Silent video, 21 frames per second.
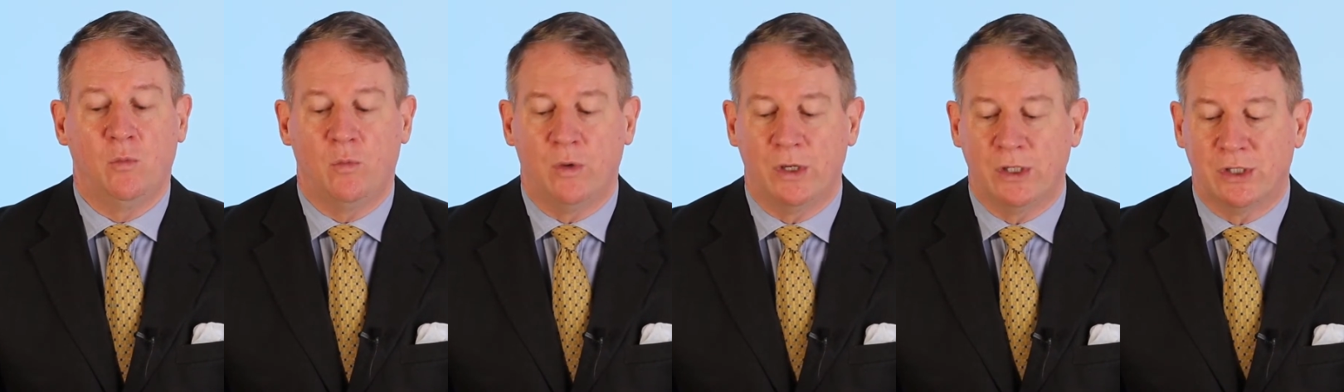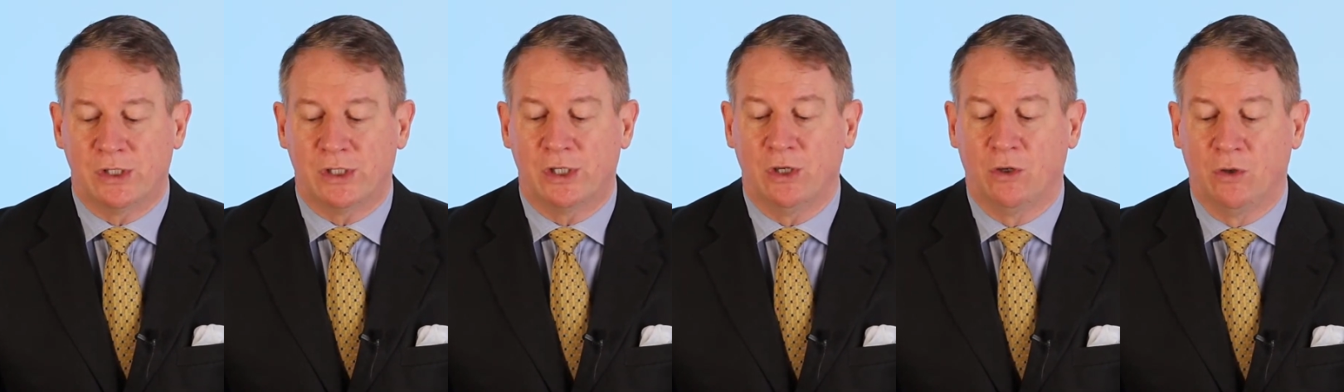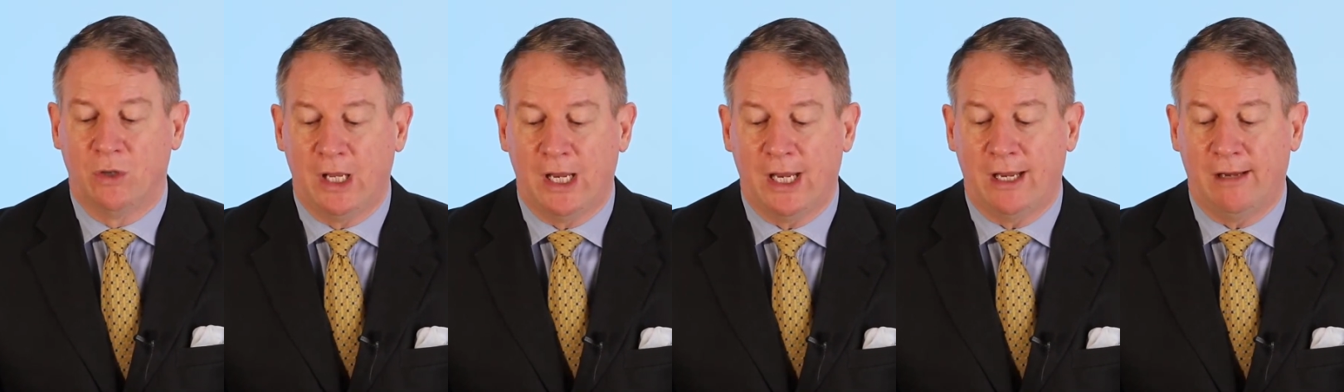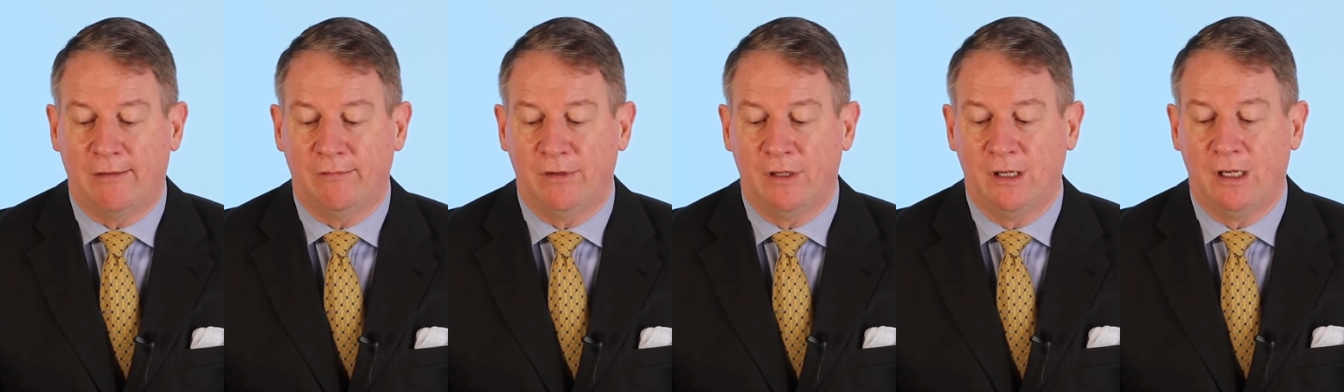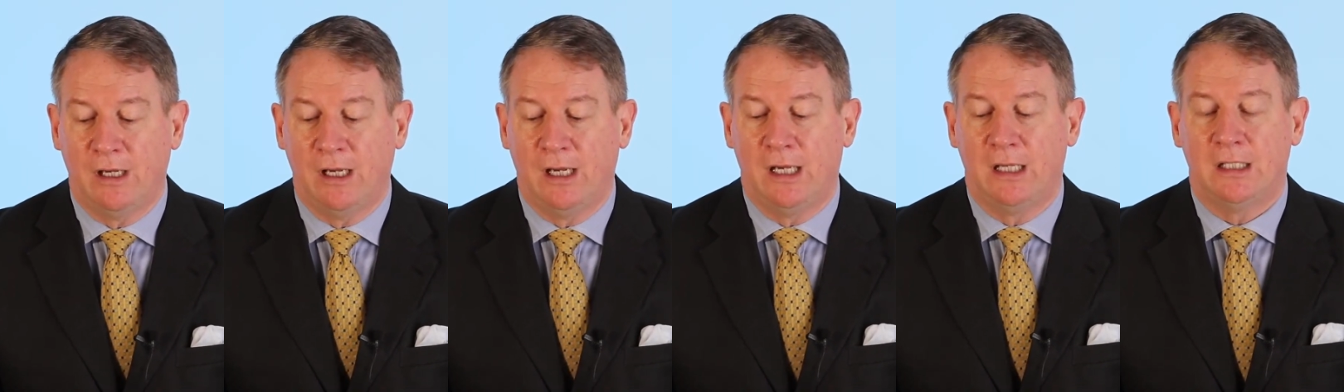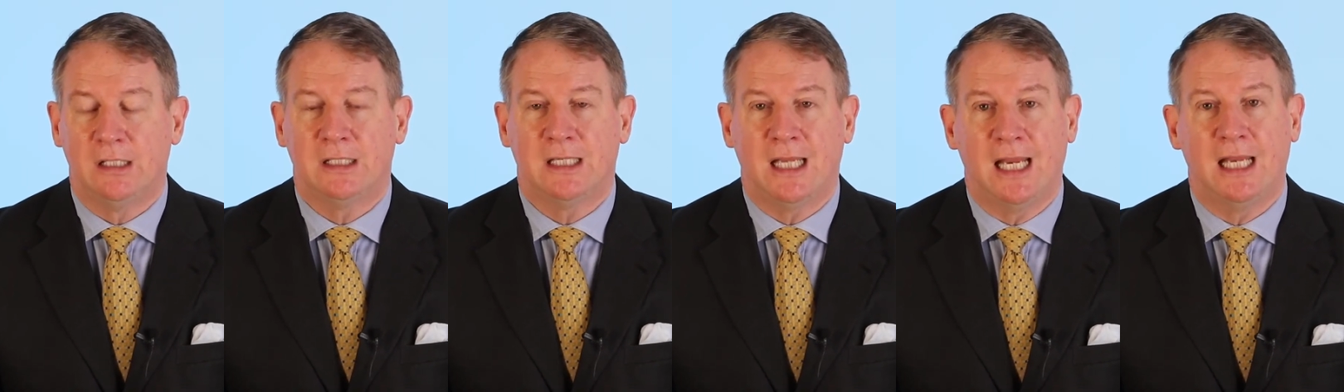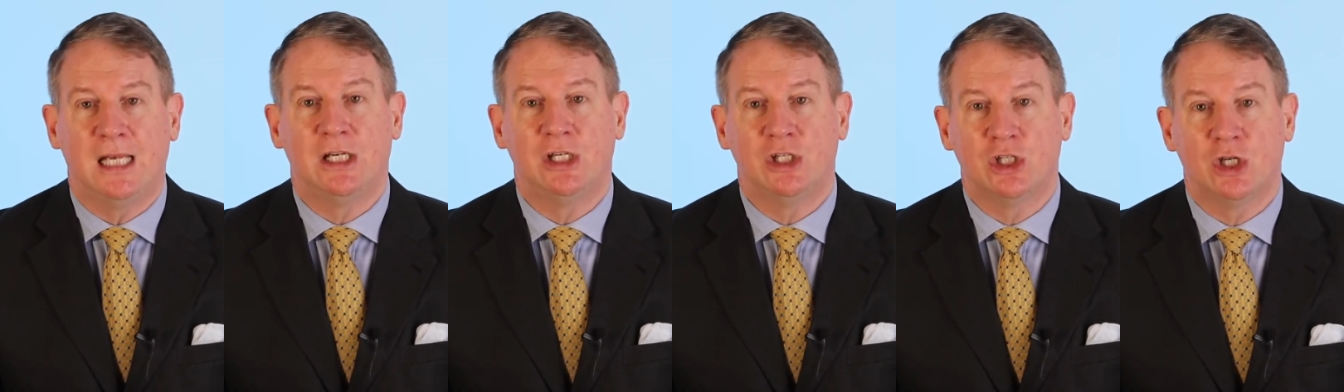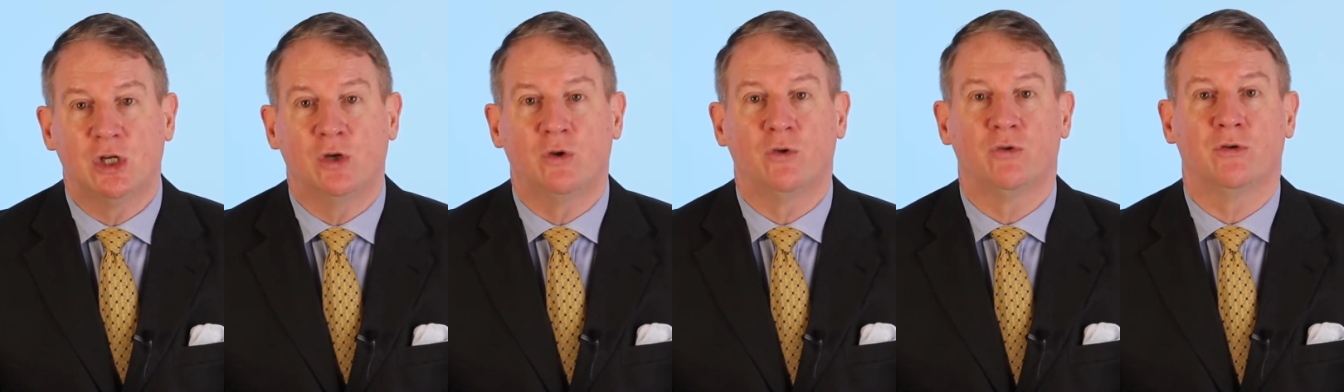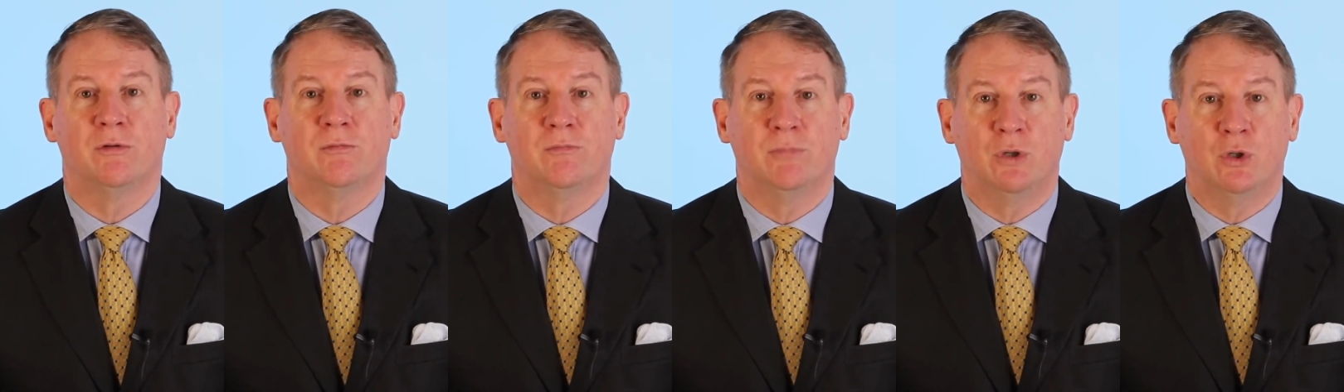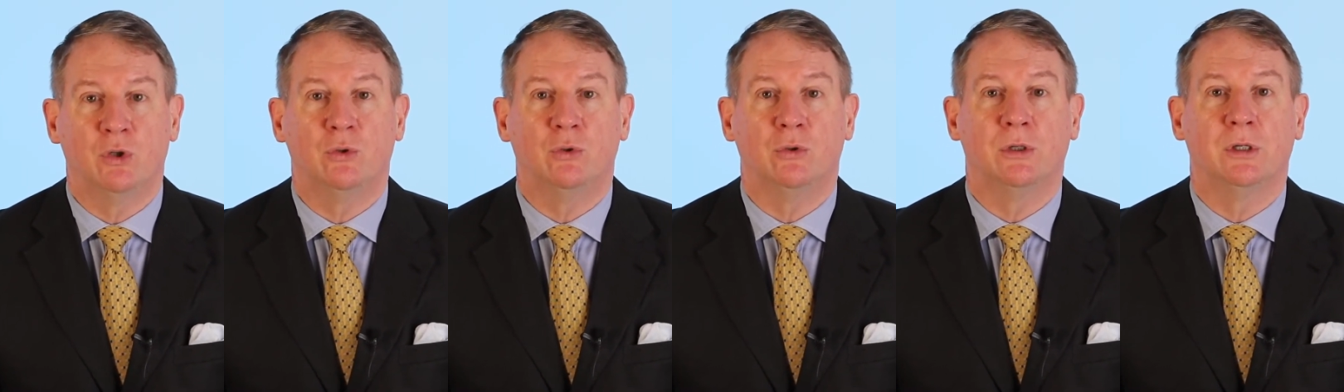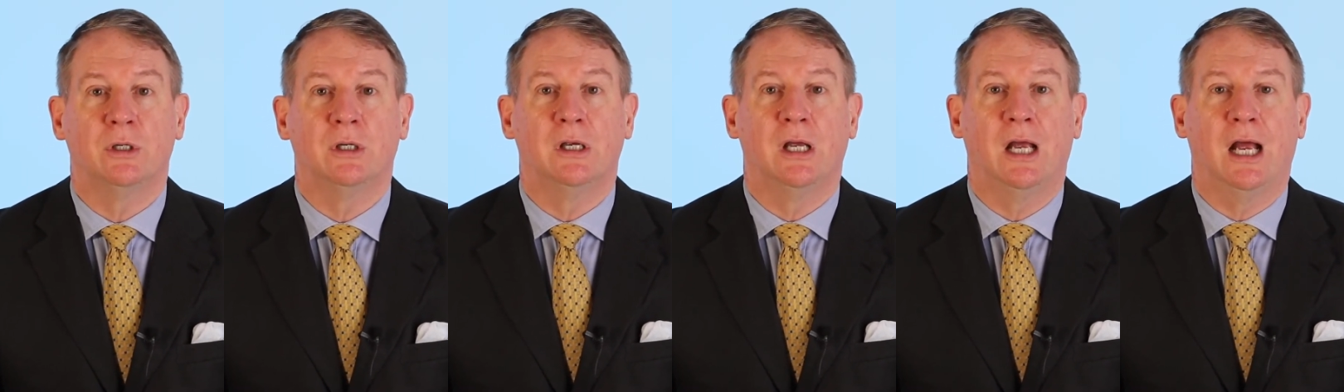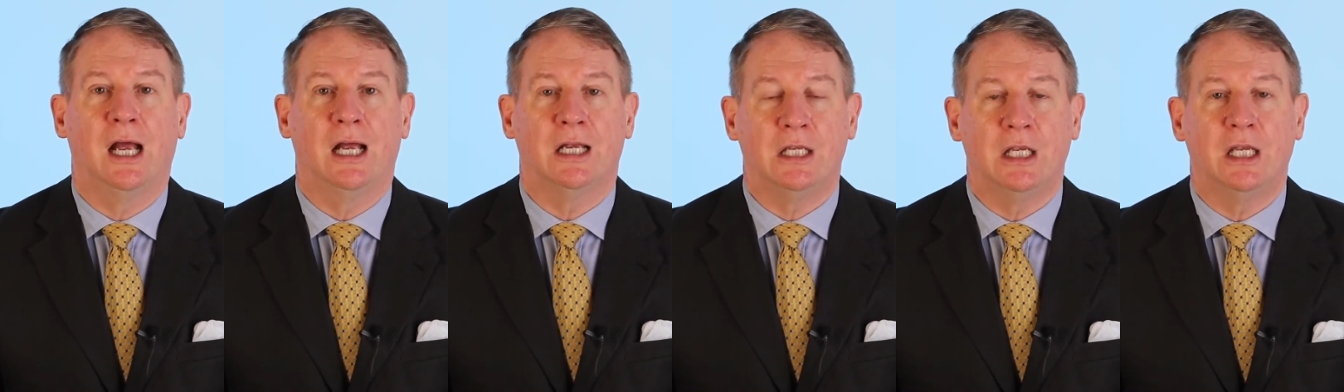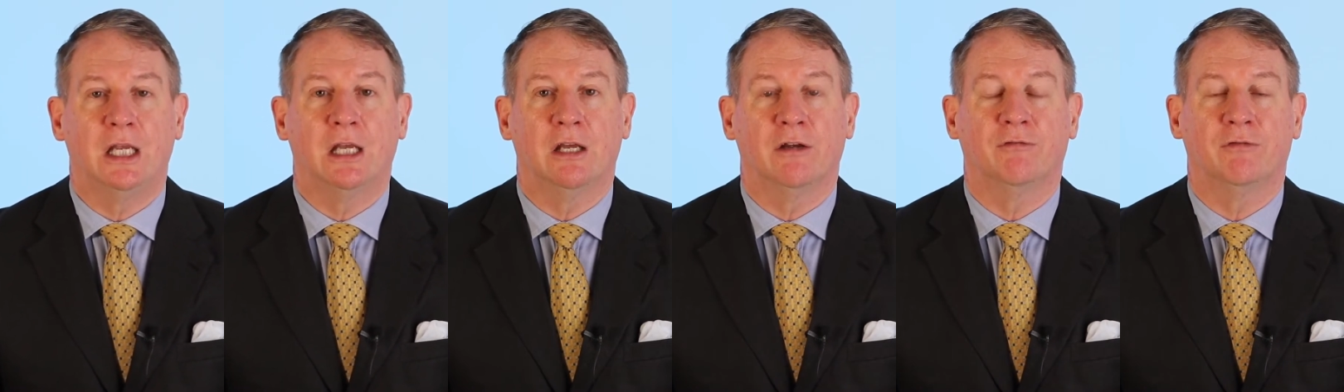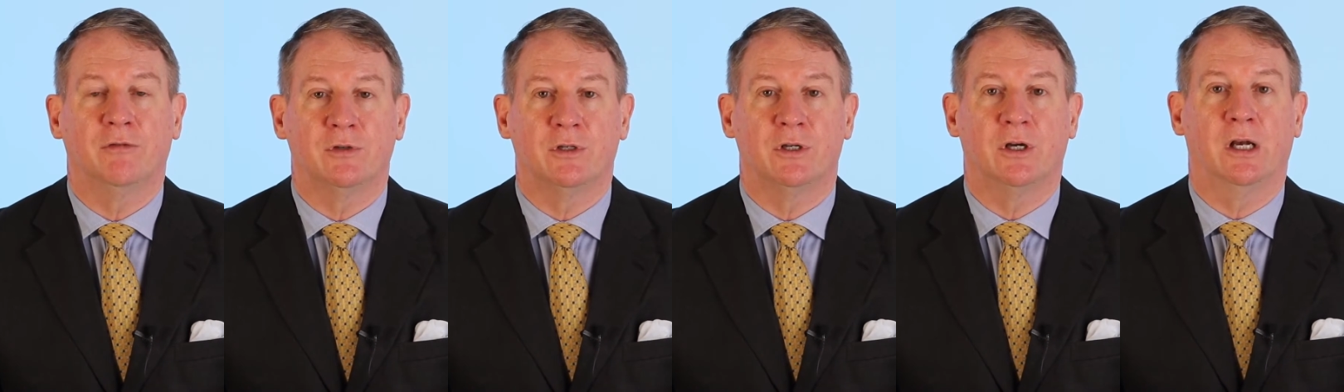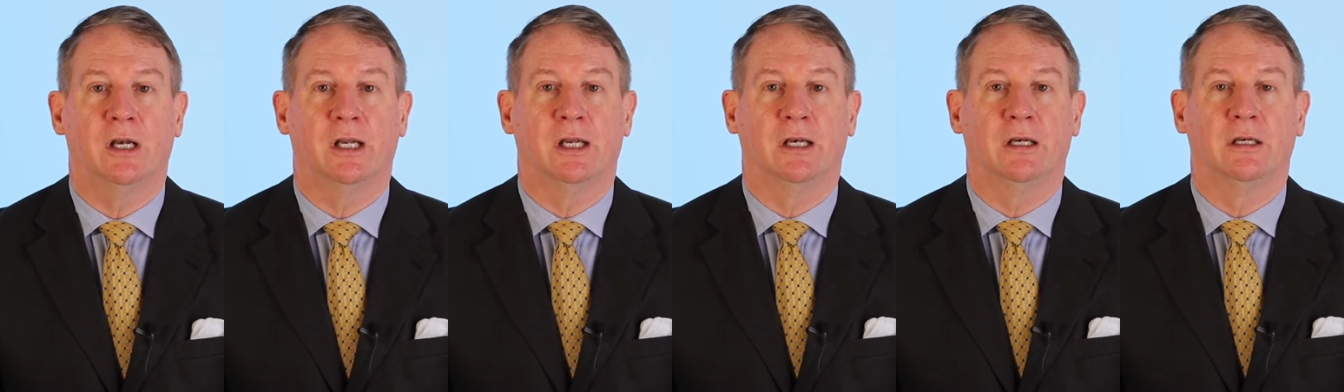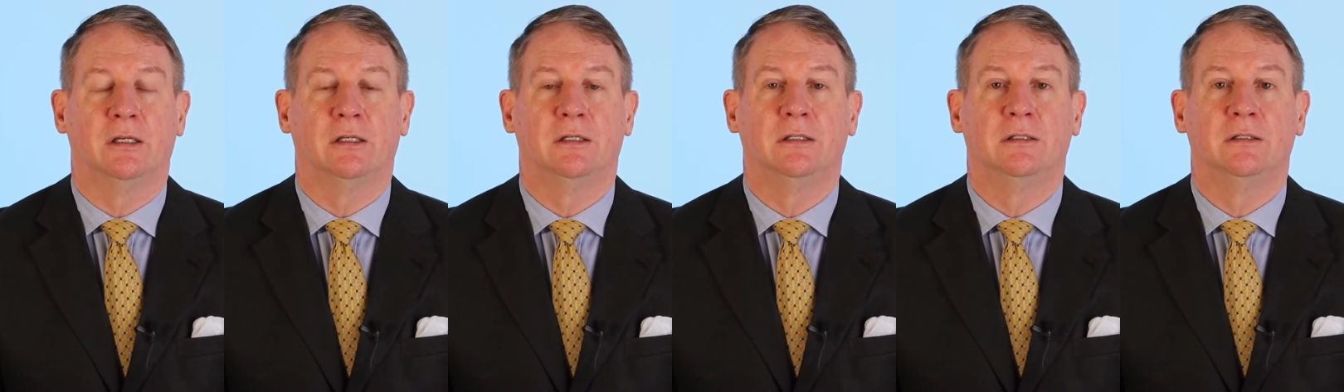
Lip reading: we still have 10 children born a year from Thailand.